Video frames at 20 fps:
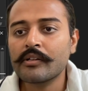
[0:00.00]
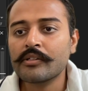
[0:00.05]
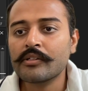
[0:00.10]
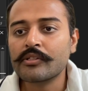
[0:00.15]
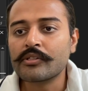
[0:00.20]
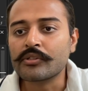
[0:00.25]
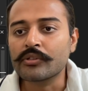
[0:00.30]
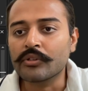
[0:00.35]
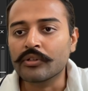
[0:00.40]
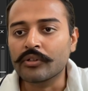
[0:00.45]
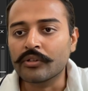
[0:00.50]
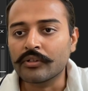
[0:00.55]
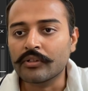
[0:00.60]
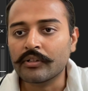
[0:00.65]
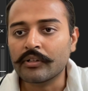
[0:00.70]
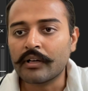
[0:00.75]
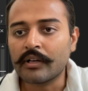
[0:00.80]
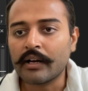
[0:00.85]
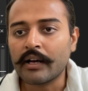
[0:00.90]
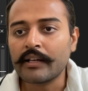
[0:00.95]
So
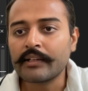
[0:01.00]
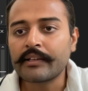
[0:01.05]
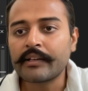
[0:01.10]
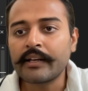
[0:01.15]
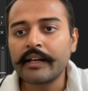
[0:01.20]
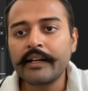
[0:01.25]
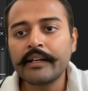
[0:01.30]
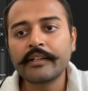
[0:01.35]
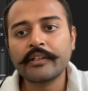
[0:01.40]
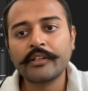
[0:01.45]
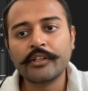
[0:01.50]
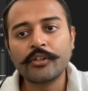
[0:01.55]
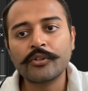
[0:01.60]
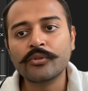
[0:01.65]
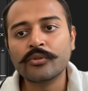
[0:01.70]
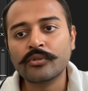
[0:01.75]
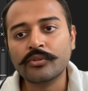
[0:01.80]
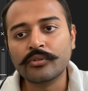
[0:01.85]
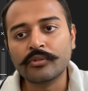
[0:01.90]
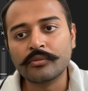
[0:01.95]
I'll create a
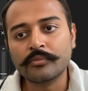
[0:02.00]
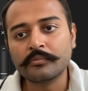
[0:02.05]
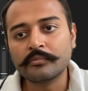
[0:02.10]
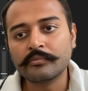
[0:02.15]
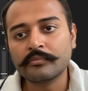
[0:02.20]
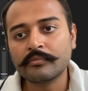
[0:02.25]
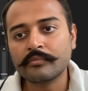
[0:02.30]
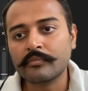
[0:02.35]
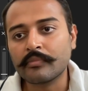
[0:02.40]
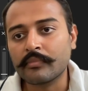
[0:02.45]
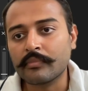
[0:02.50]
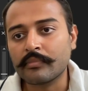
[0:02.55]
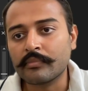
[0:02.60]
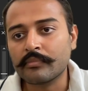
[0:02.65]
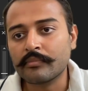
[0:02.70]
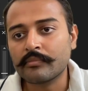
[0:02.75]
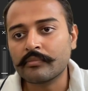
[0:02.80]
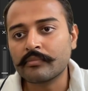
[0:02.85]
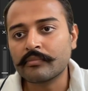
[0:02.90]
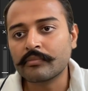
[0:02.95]
new
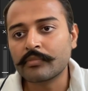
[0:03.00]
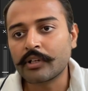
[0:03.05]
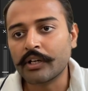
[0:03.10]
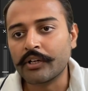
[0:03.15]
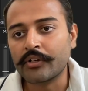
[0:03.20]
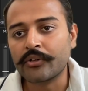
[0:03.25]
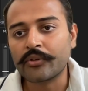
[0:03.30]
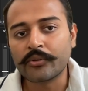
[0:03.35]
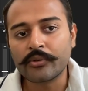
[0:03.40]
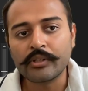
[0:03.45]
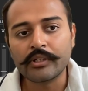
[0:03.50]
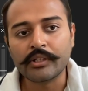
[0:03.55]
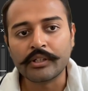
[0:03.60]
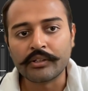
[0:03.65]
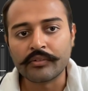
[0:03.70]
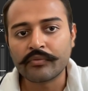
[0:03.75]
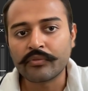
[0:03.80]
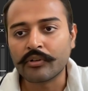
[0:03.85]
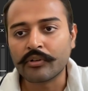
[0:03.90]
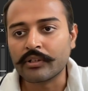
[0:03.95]

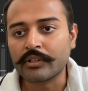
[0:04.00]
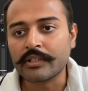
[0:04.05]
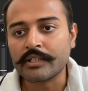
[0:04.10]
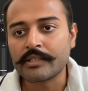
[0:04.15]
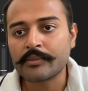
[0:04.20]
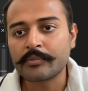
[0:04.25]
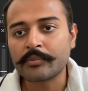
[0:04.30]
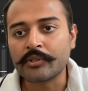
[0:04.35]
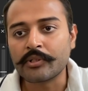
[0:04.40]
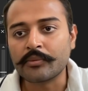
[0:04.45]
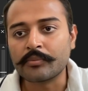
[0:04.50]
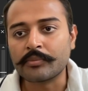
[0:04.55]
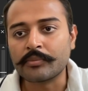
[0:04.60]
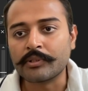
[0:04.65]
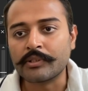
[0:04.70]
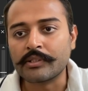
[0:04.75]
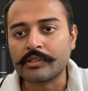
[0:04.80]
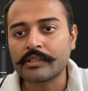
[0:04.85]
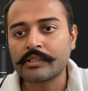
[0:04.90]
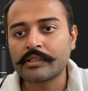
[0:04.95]
controller for this
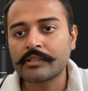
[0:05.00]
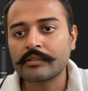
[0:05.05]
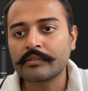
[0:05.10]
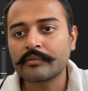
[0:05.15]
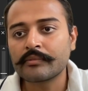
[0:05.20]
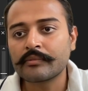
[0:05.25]
purpose.